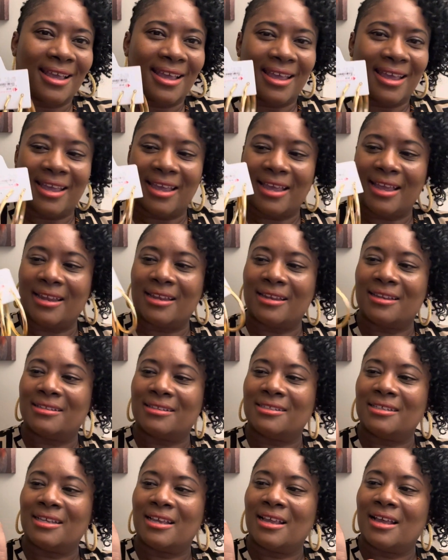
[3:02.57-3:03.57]

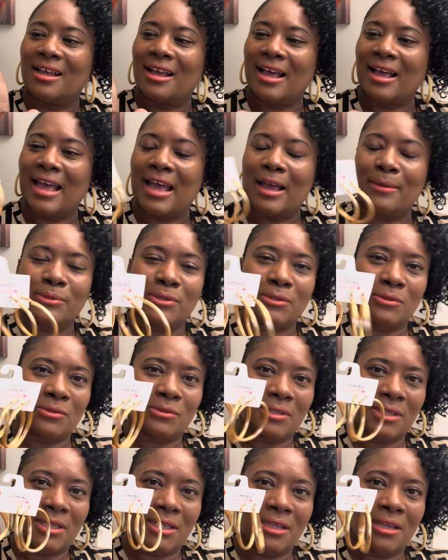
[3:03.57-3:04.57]
And
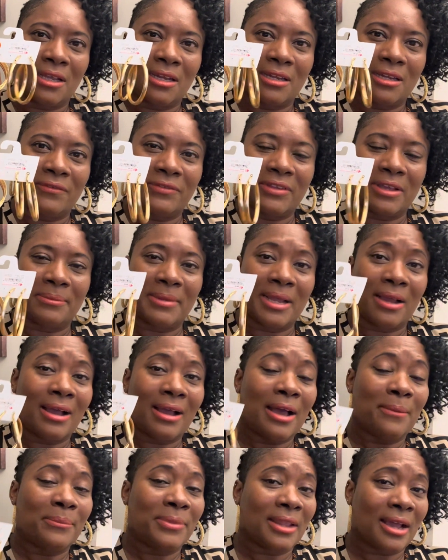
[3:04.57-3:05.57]
absolutely love them. Now,
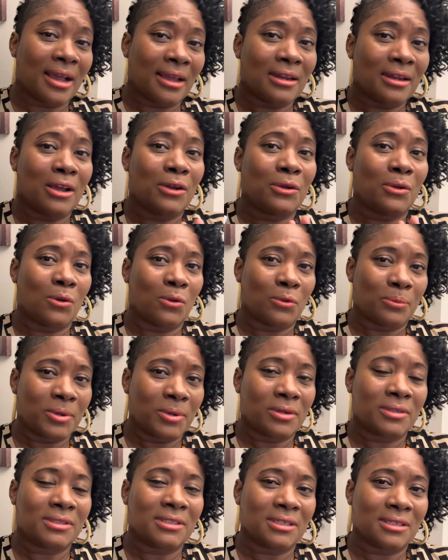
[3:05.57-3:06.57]
I'm not a gold
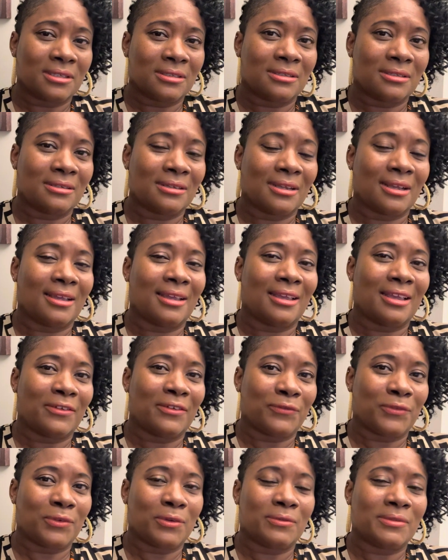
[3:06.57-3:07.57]
person.
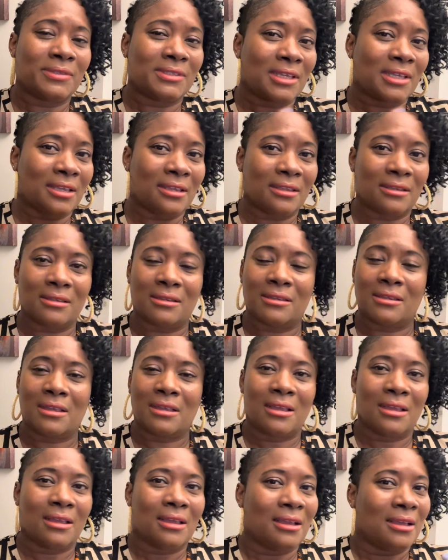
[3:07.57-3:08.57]
If you've seen
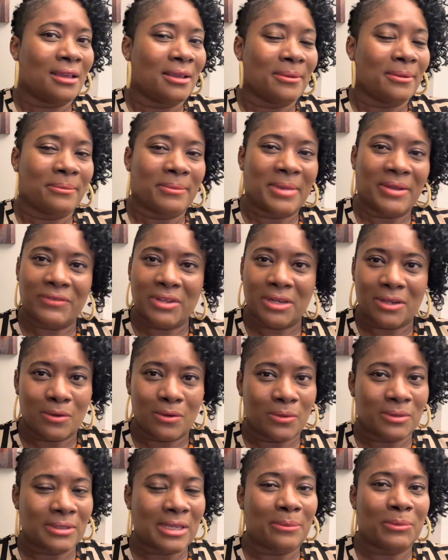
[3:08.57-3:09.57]
my
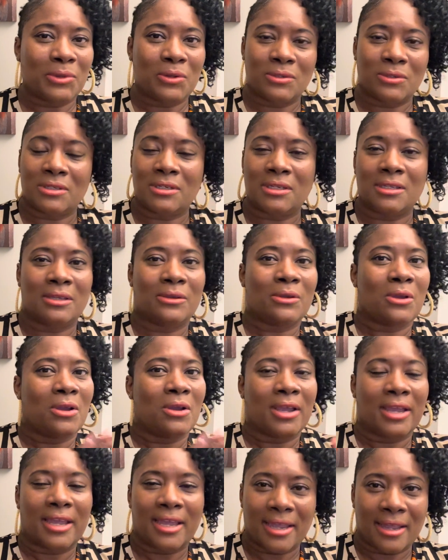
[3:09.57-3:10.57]
videos, I'm usually
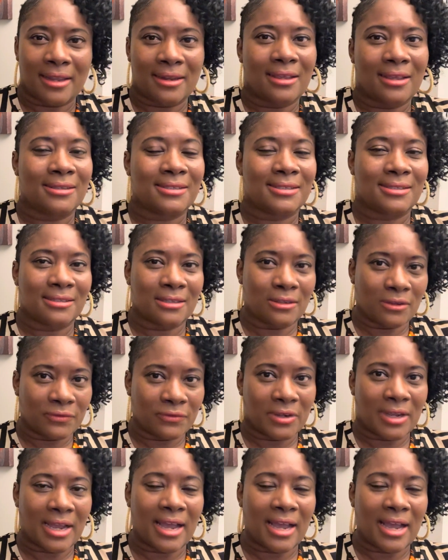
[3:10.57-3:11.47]
in silver.